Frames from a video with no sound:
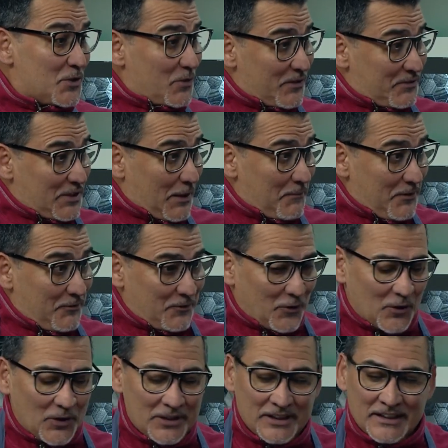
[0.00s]
we've done
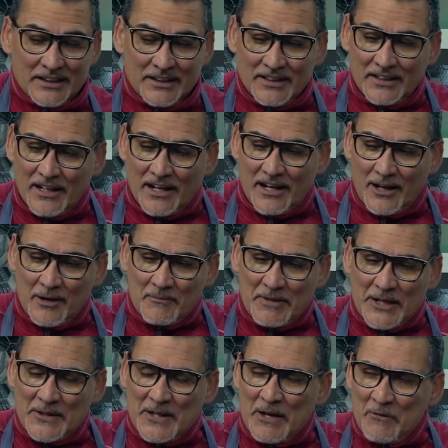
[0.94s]
before, um,
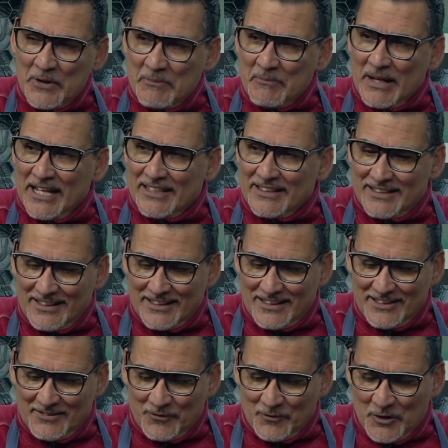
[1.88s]
and then we made
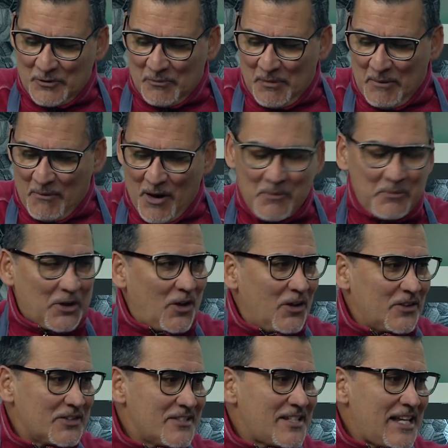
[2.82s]
the what my mom
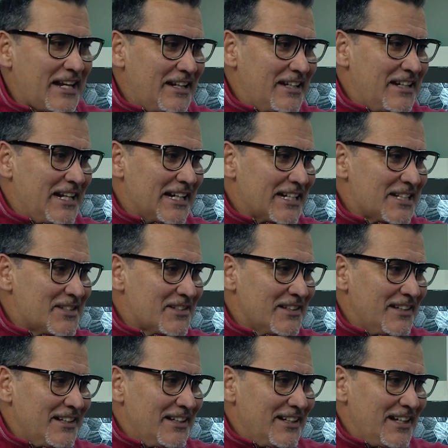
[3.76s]
called Saint Nick's.
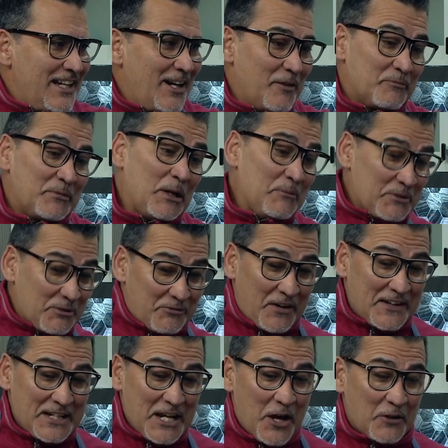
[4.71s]
Um, come to
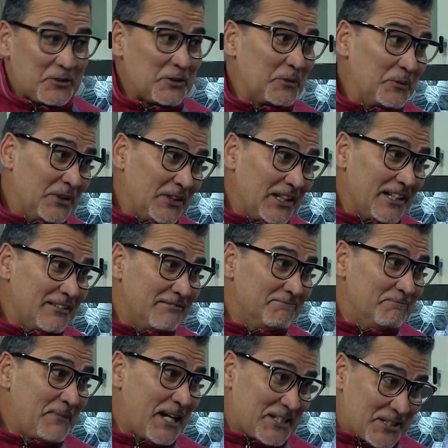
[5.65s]
find out, they're really
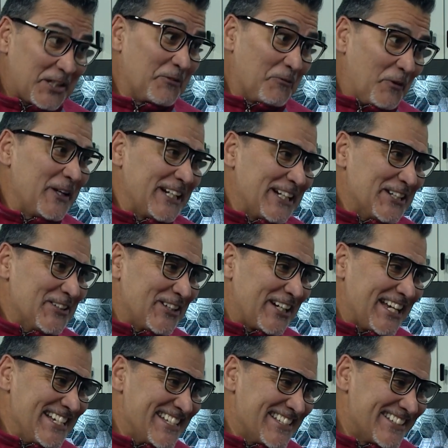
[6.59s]
Mexican wedding
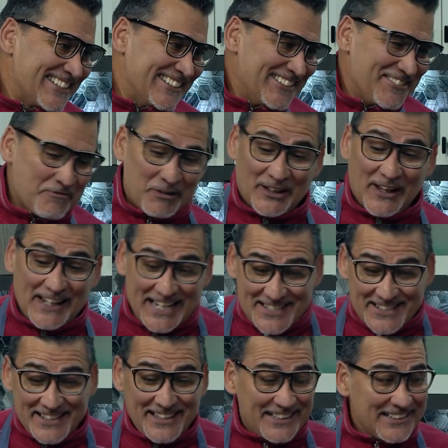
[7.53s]
cookies. Yeah. But like I
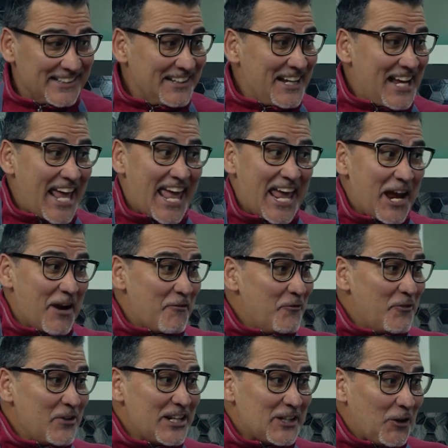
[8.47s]
said,
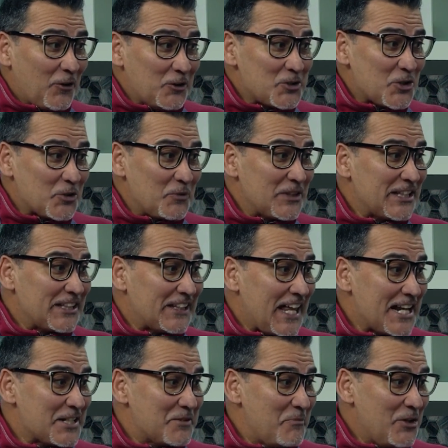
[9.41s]
every culture within
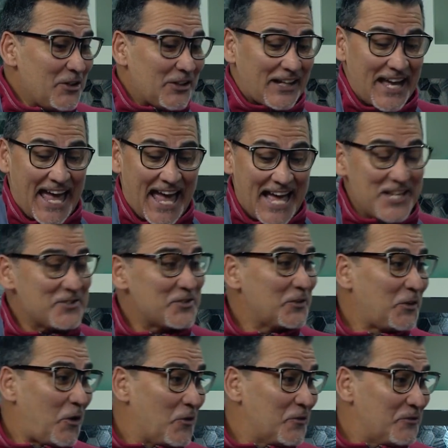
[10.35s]
Latin America has their
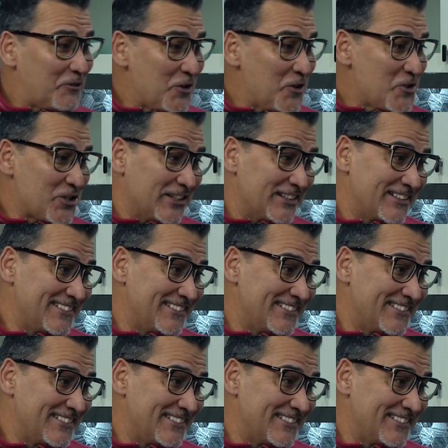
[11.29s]
own version.